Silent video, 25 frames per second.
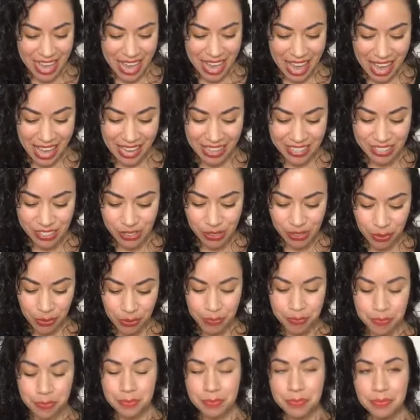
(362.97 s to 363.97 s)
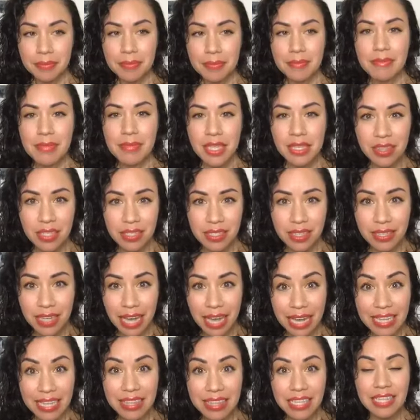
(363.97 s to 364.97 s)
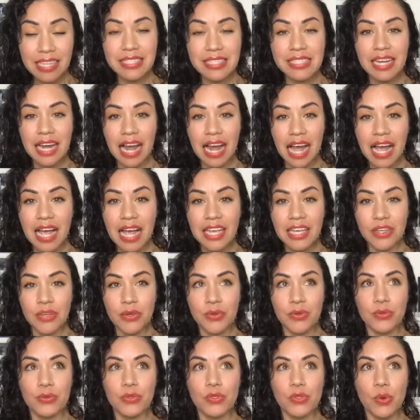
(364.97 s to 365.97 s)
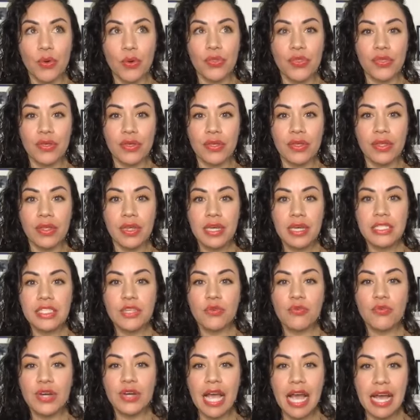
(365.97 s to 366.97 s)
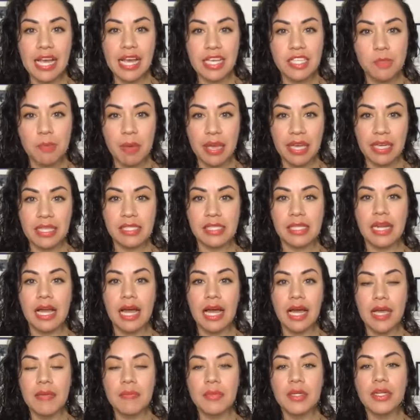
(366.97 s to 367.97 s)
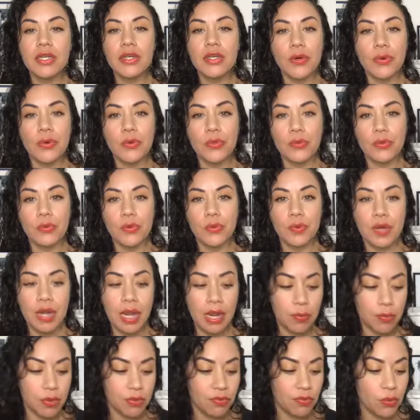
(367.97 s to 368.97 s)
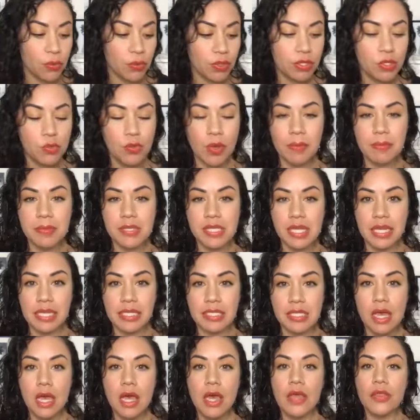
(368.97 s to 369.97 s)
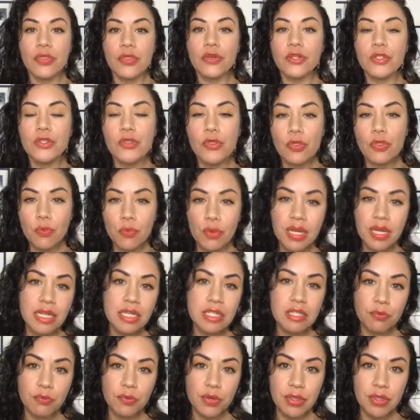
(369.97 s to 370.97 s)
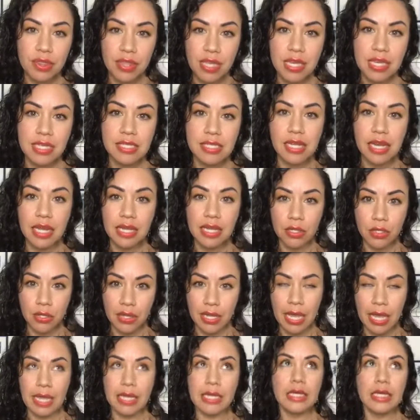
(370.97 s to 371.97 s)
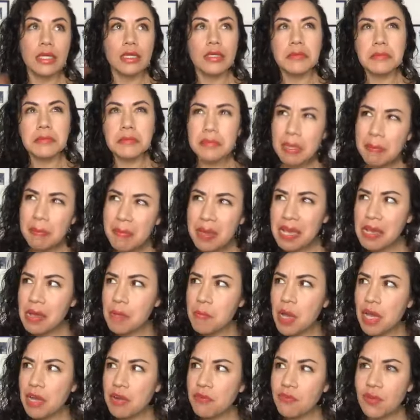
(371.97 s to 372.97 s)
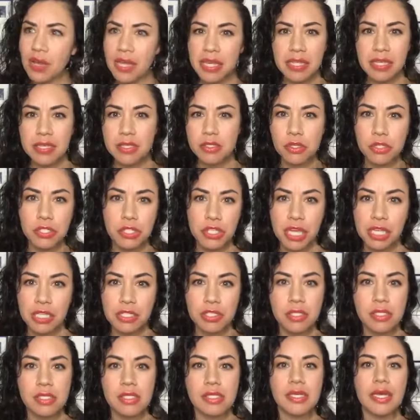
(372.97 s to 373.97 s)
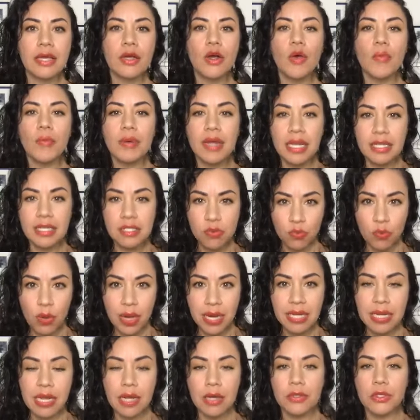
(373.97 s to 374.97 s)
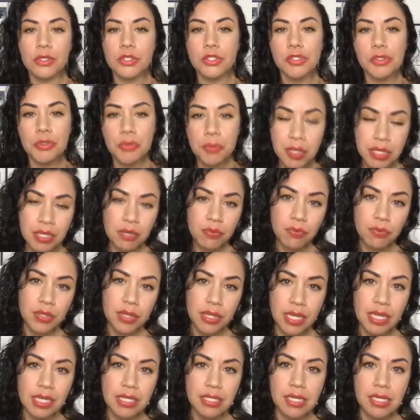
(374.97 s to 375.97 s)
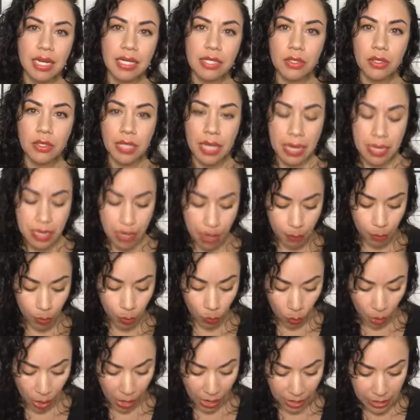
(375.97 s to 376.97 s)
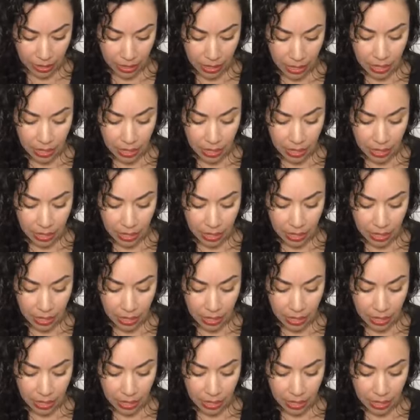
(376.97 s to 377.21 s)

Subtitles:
And so the guidelines that I use, or the different aspects that I'm going to go through when I review these websites, there's 3 different things that I look at. I might modify this or change this as I go, but as of right now, there's 3 different things that I look at. Number 1,